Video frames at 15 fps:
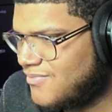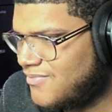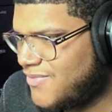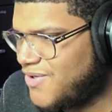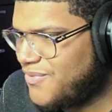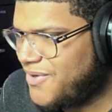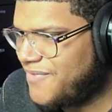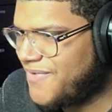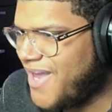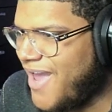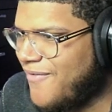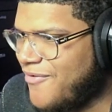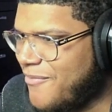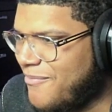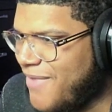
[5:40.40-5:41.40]
You don't even
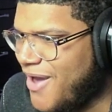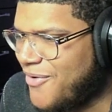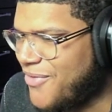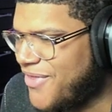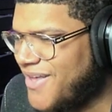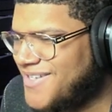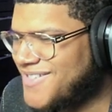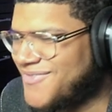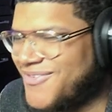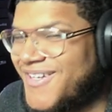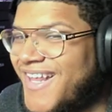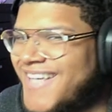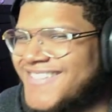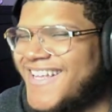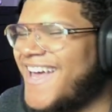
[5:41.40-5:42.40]
have a mouth. I just
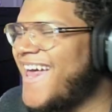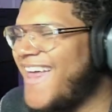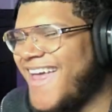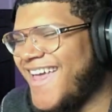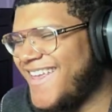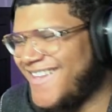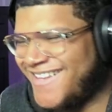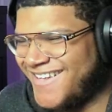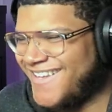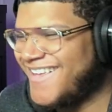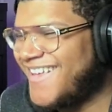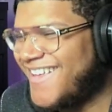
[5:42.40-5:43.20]
realized that.